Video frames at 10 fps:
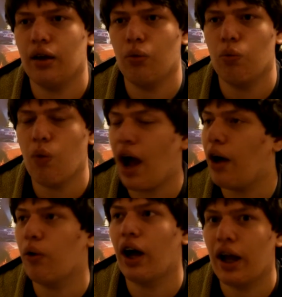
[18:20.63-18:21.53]

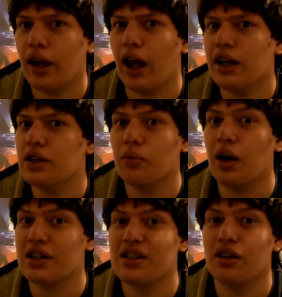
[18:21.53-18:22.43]
wow, I need to
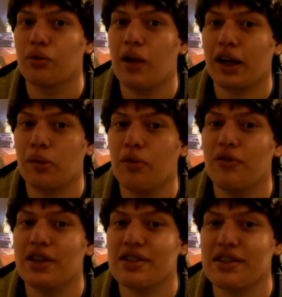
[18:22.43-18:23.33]
watch the other Rocky
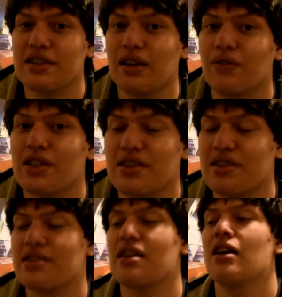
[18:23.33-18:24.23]
movies to see if this
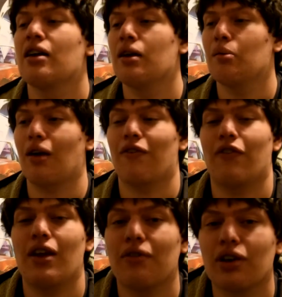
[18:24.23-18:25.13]
is my
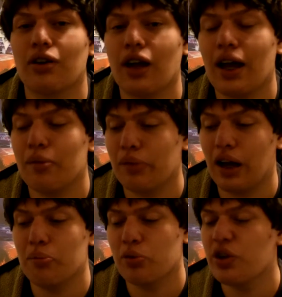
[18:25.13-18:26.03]
favorite or not, but
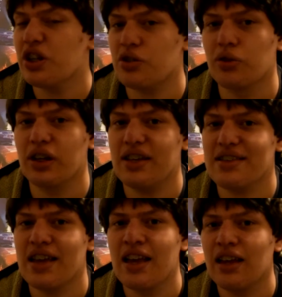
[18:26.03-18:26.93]
I'm pretty sure it
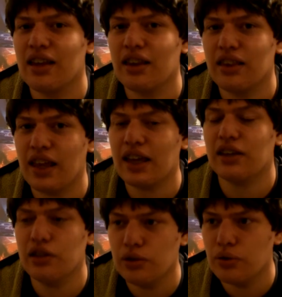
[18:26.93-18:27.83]
is.
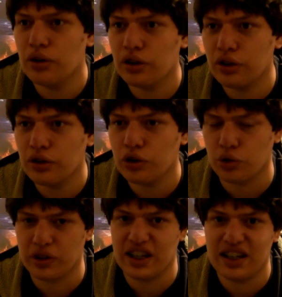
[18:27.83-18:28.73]
Thank you,
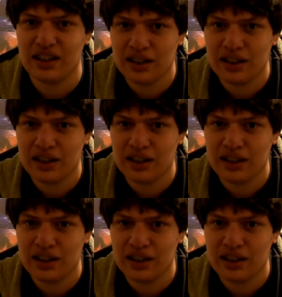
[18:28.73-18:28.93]
Creed.